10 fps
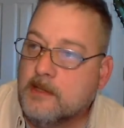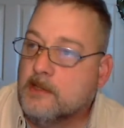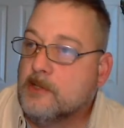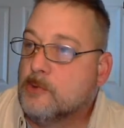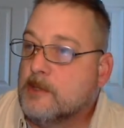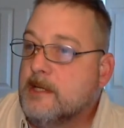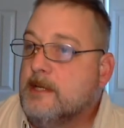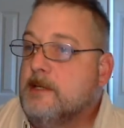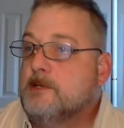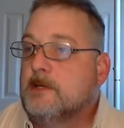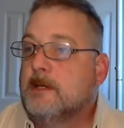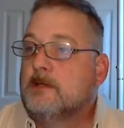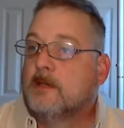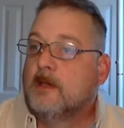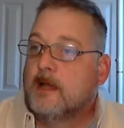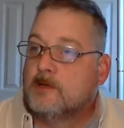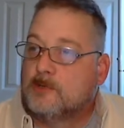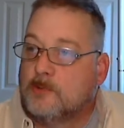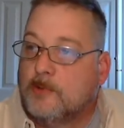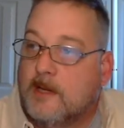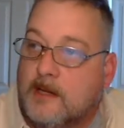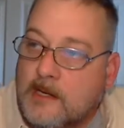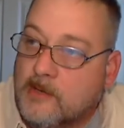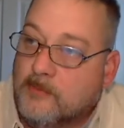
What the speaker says: degrees and intellectual